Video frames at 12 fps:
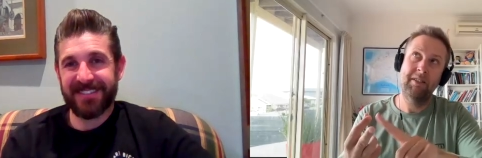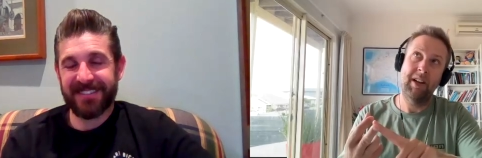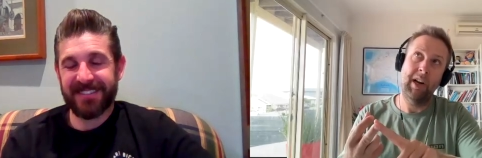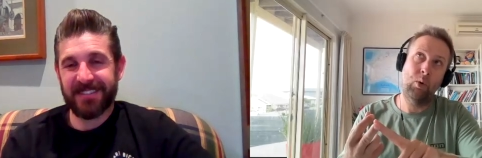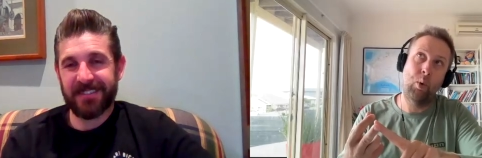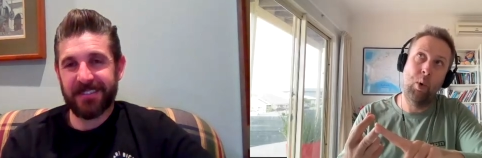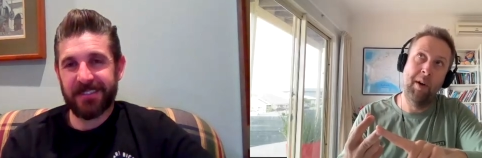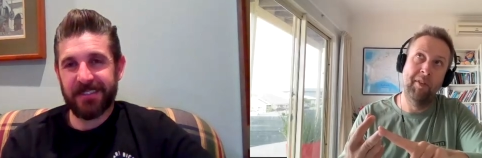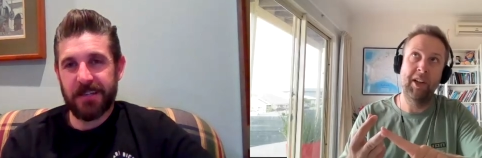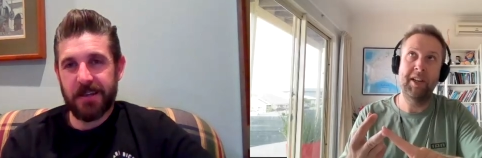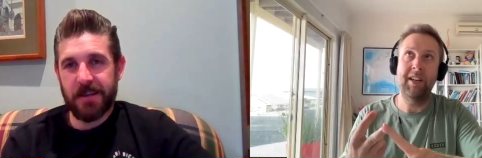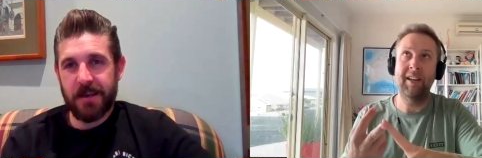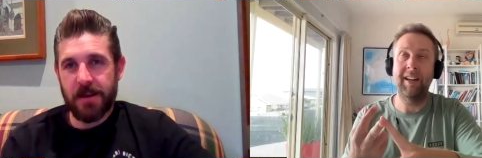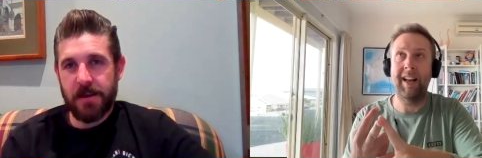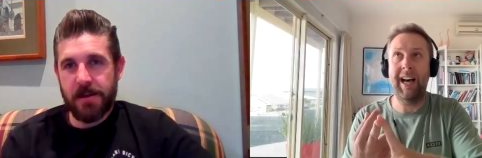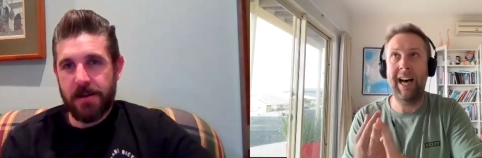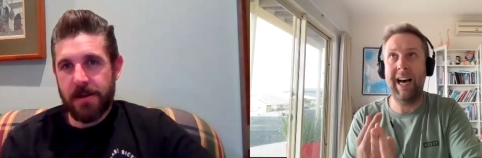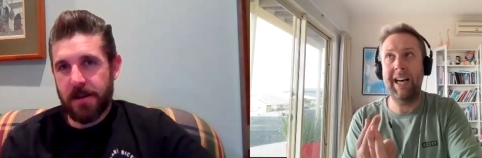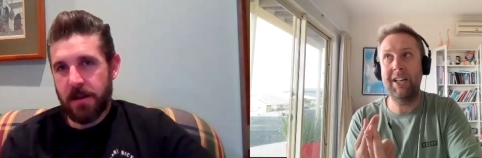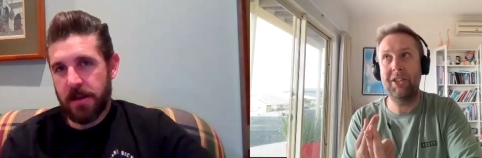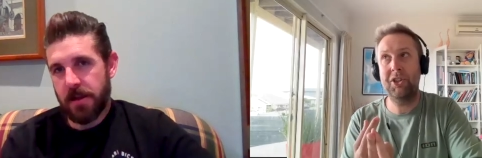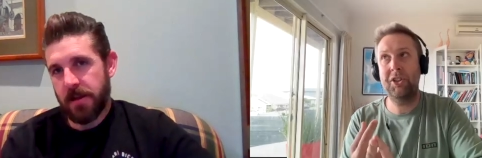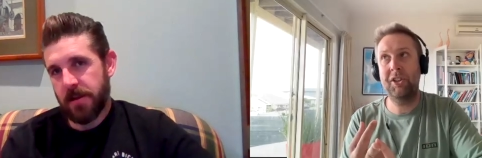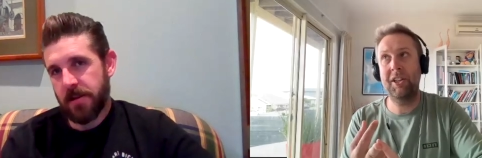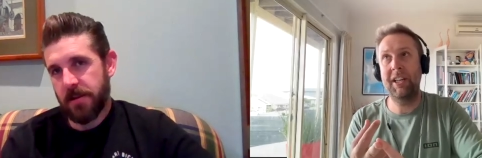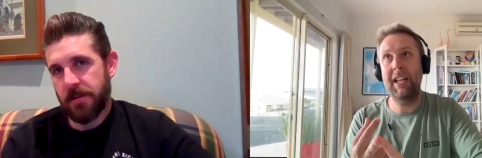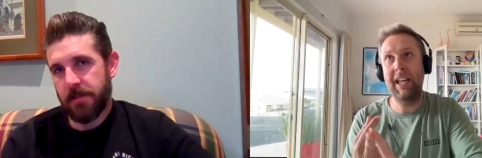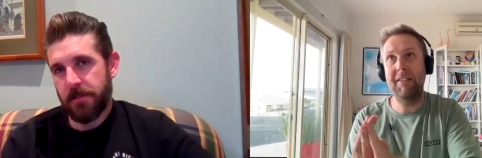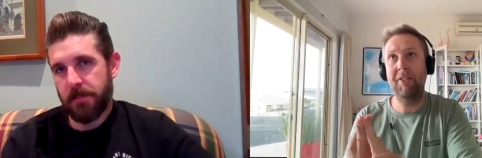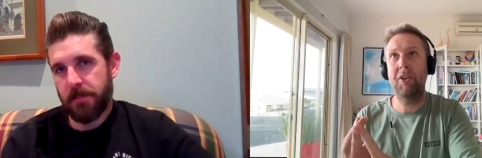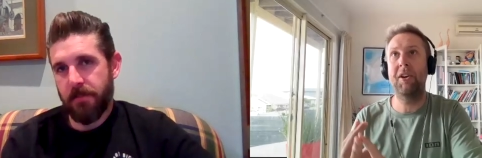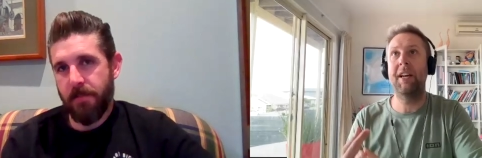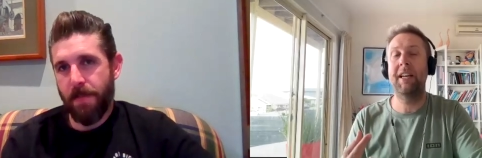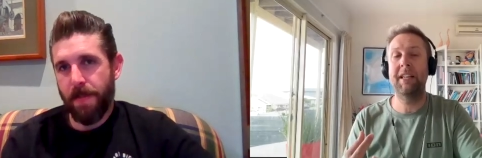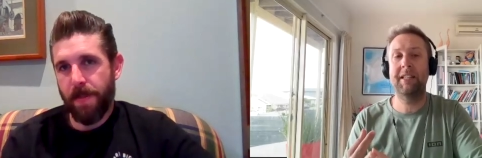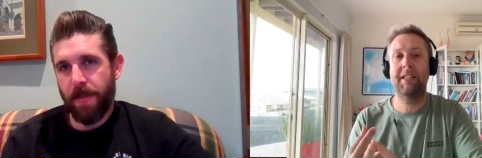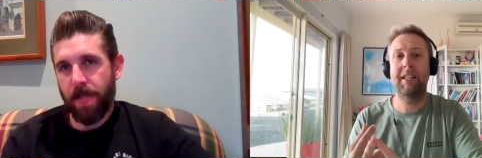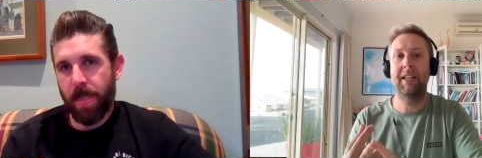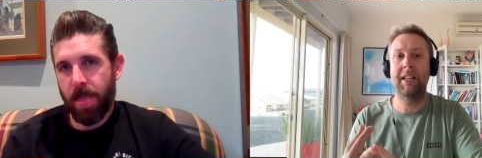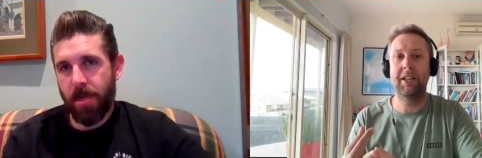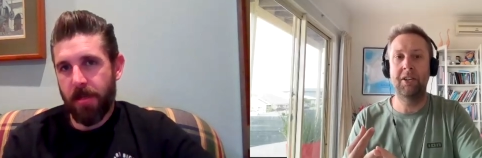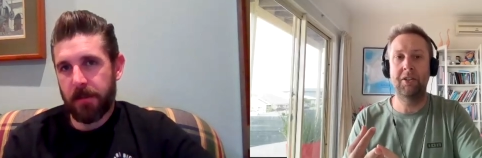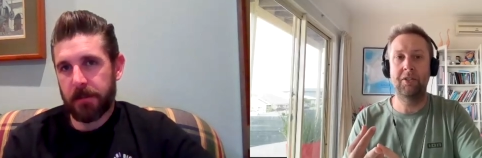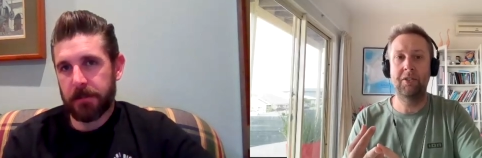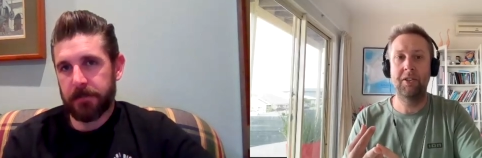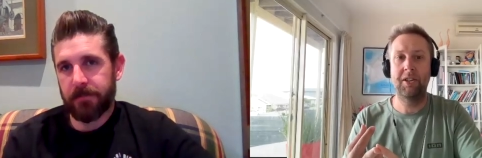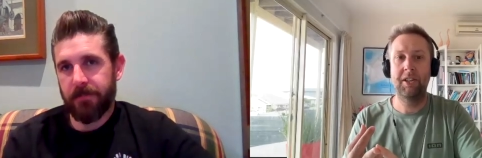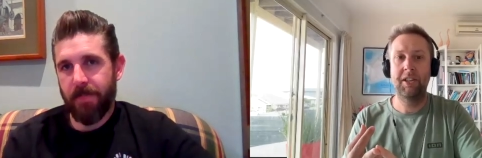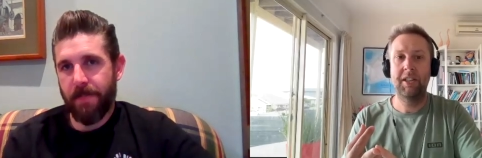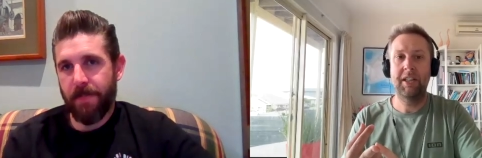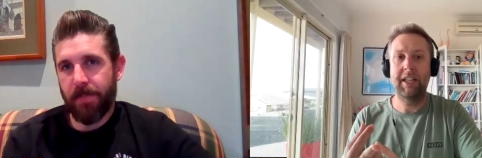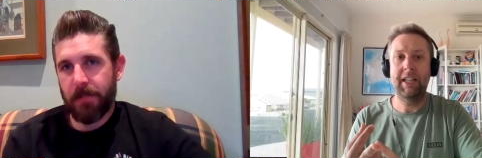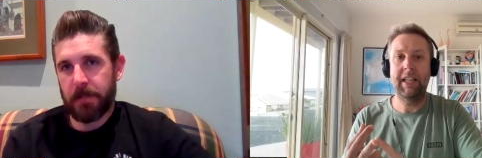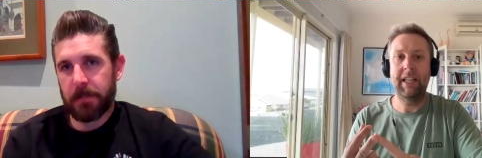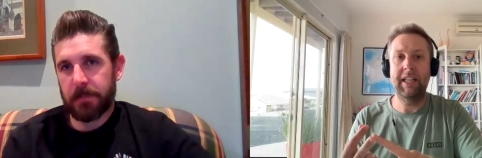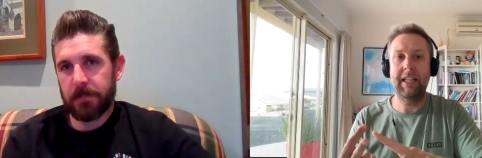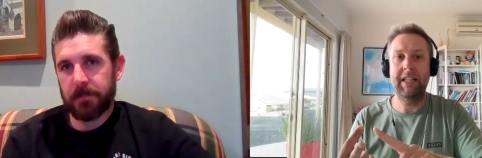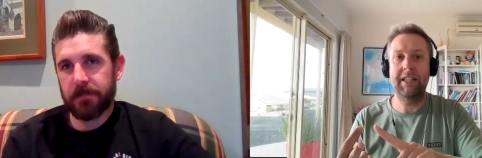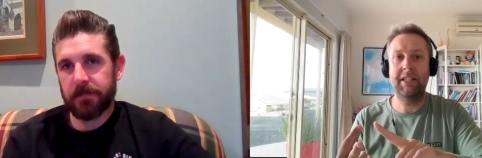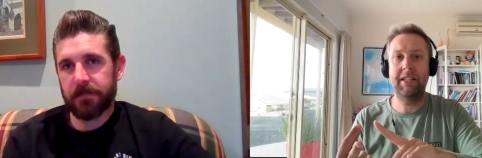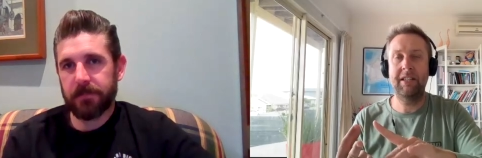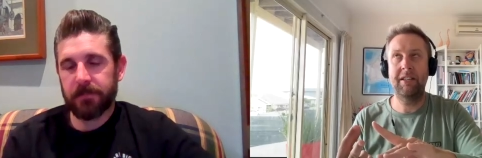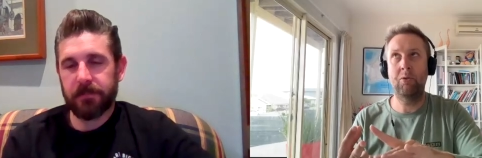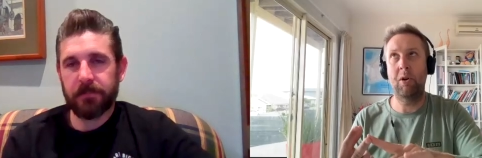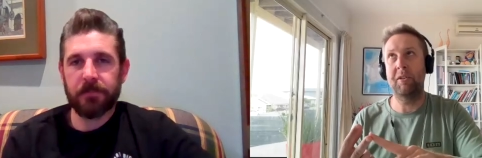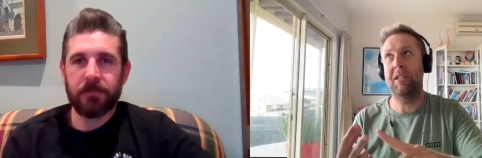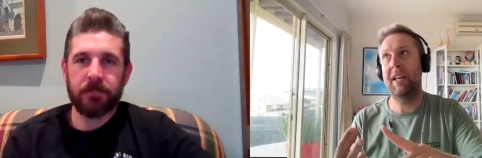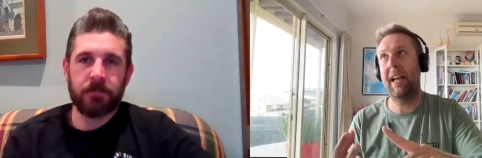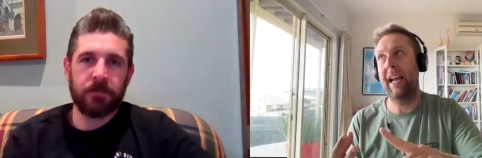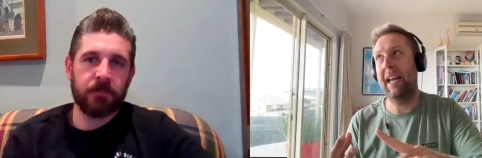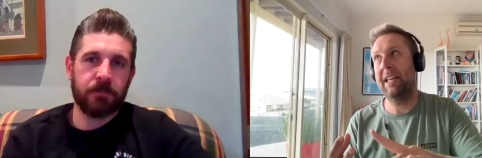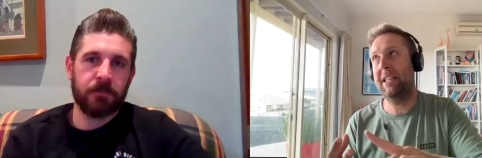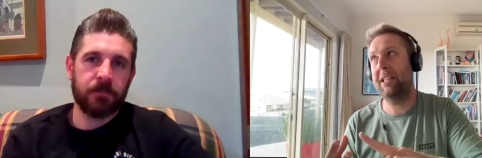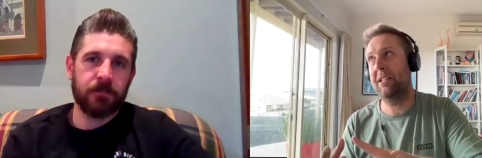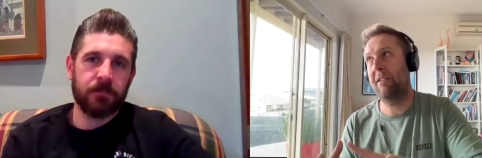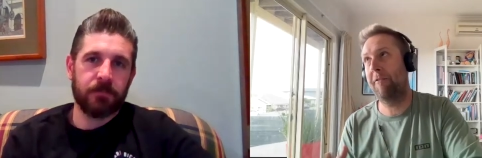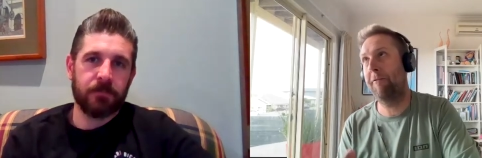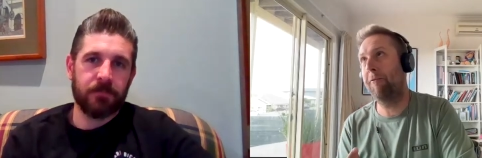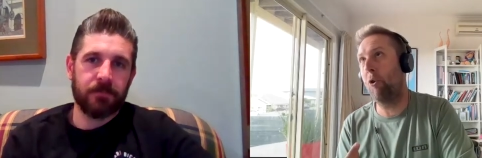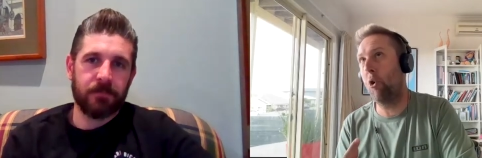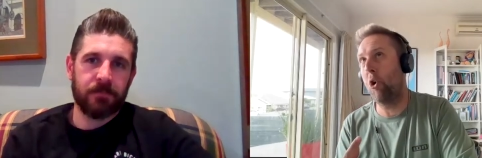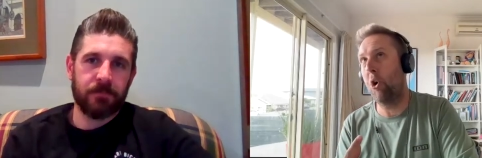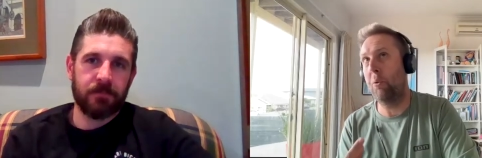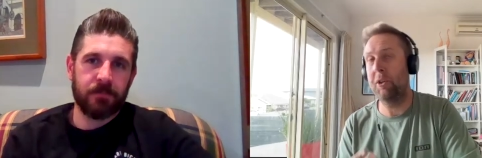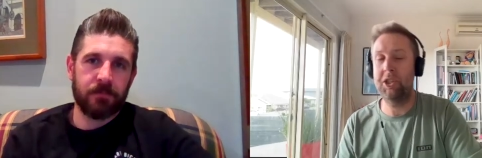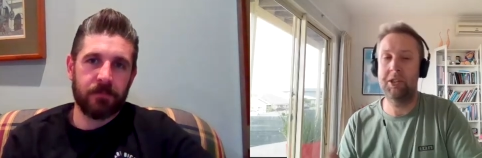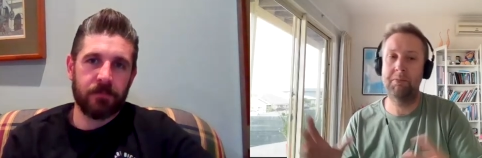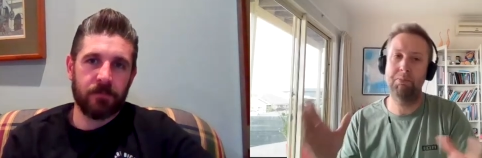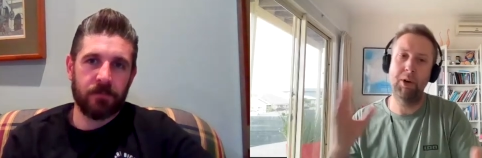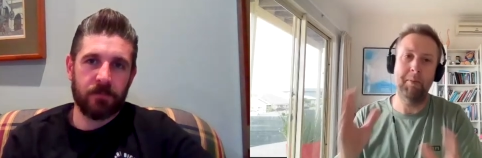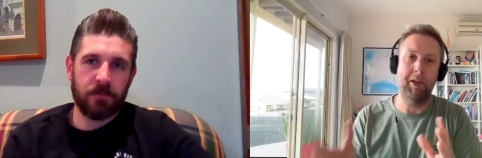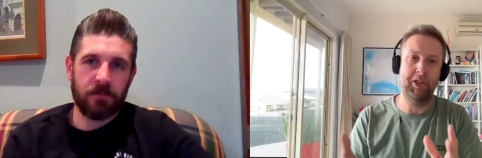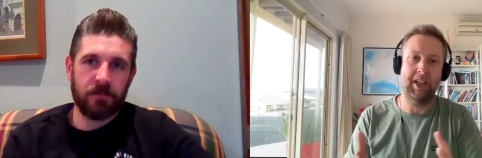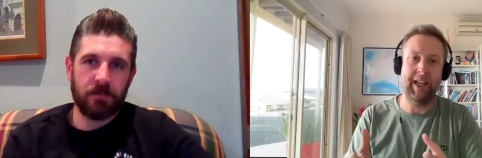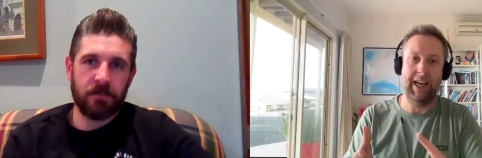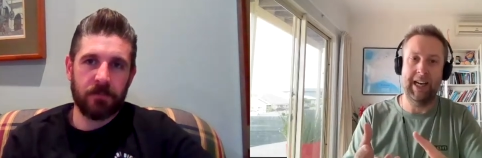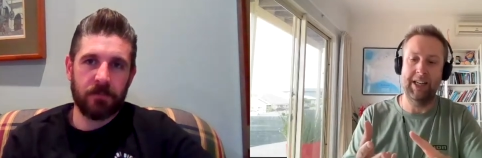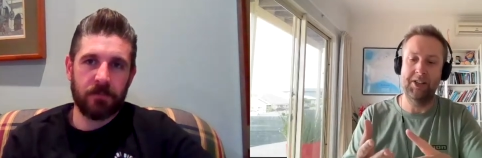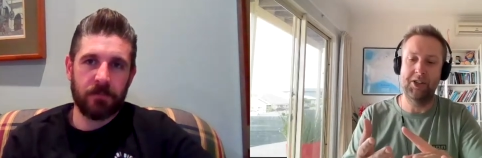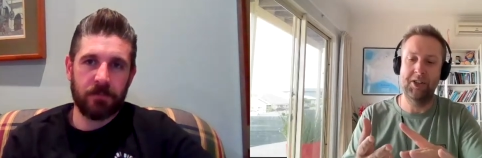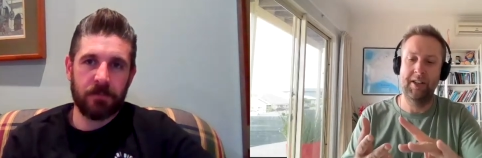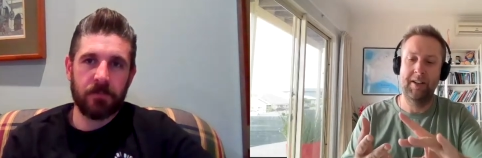Speaker 1: equivalent large Kinevo SL is, well, it's an S4, which is pretty much a large,